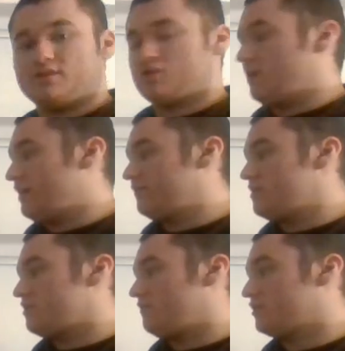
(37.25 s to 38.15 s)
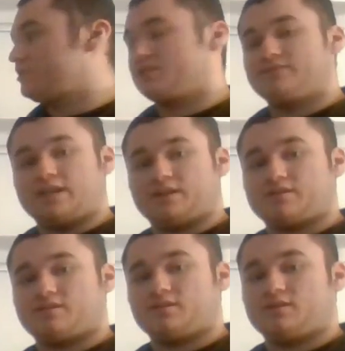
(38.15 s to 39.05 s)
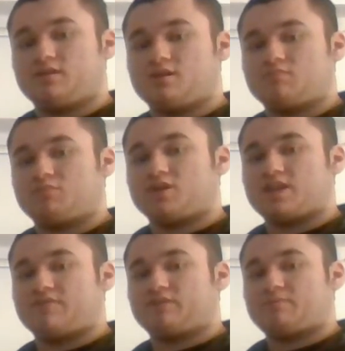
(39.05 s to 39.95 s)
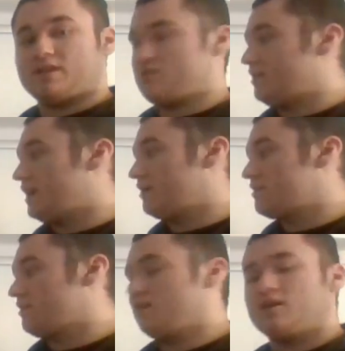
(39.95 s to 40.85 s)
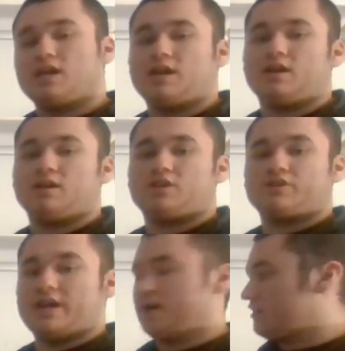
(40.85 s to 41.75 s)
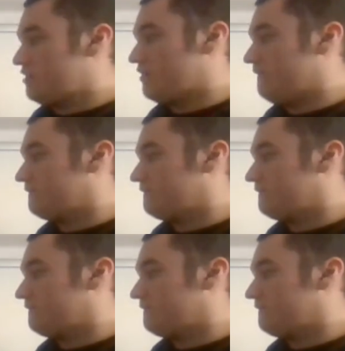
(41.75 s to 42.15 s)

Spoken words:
So f is the function of x, because f depends on x, and your x